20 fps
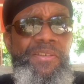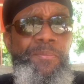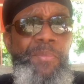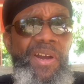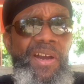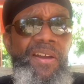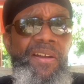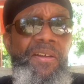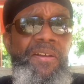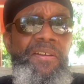
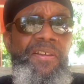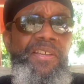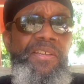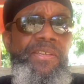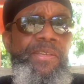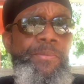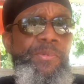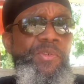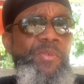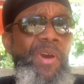my
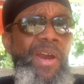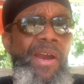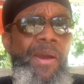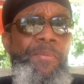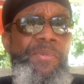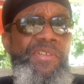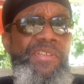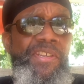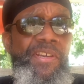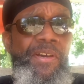
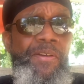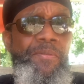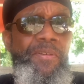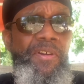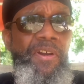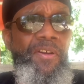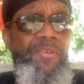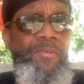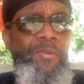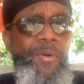subscribers
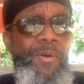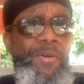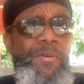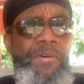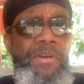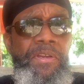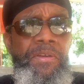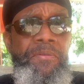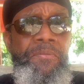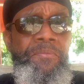are
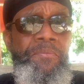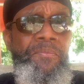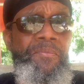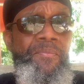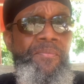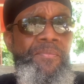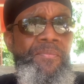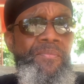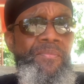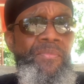growing.
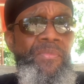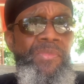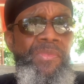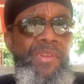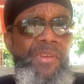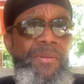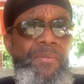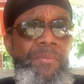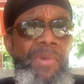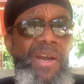
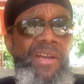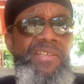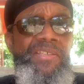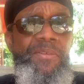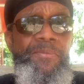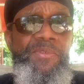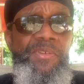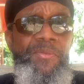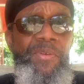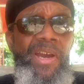My
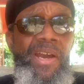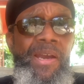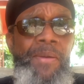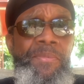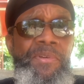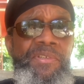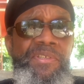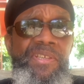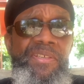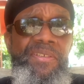
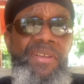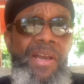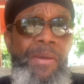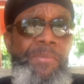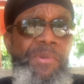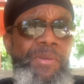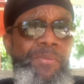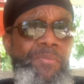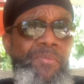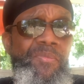subscribers, I've
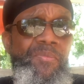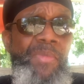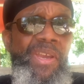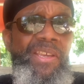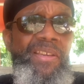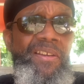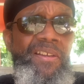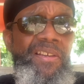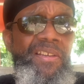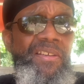been
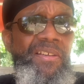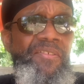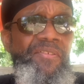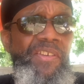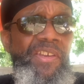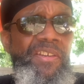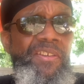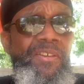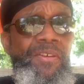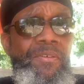making a little
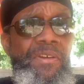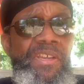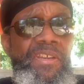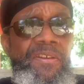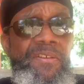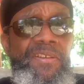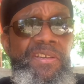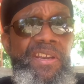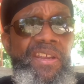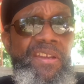video
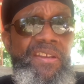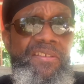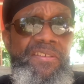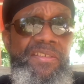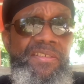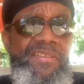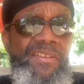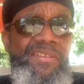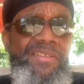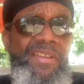here and there
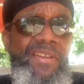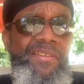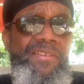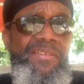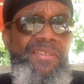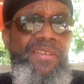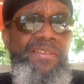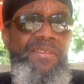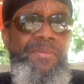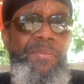
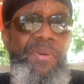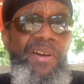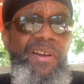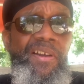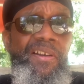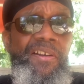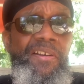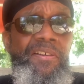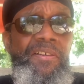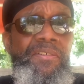since
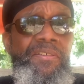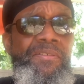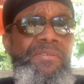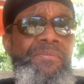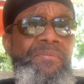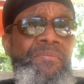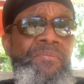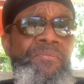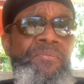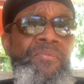my
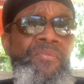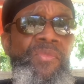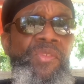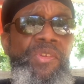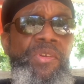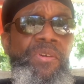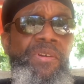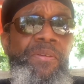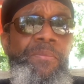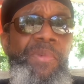
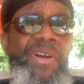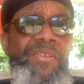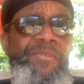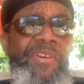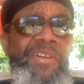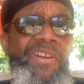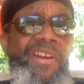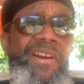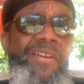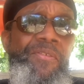during my
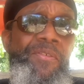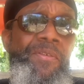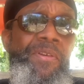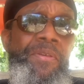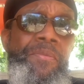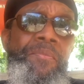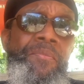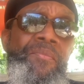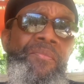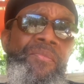recovery,
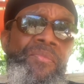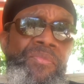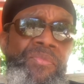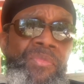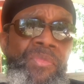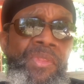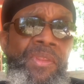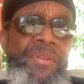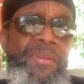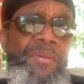
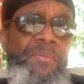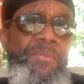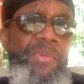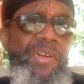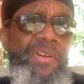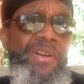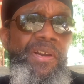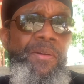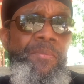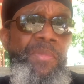but
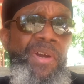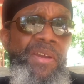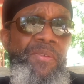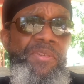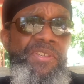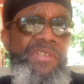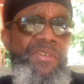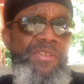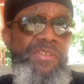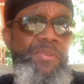my
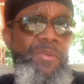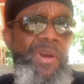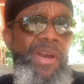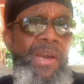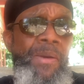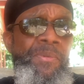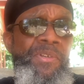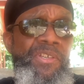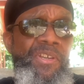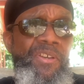
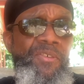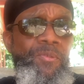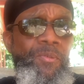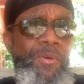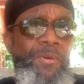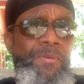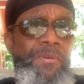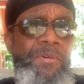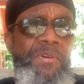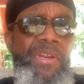subscribers are
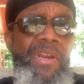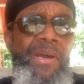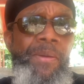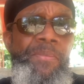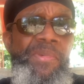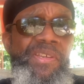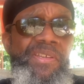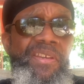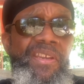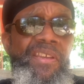growing. I
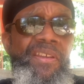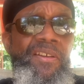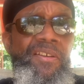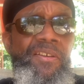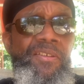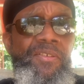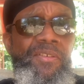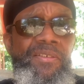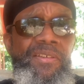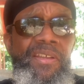mean, they
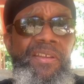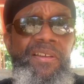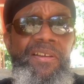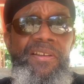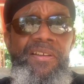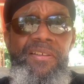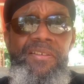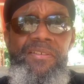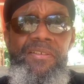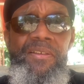are
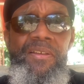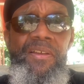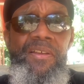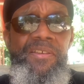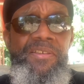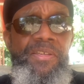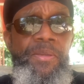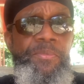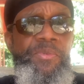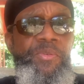
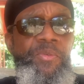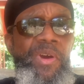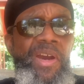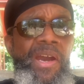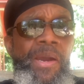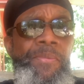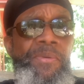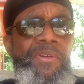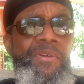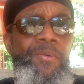
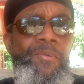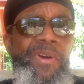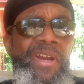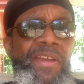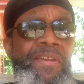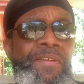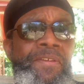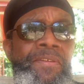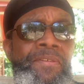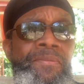subscribing
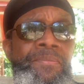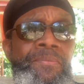away.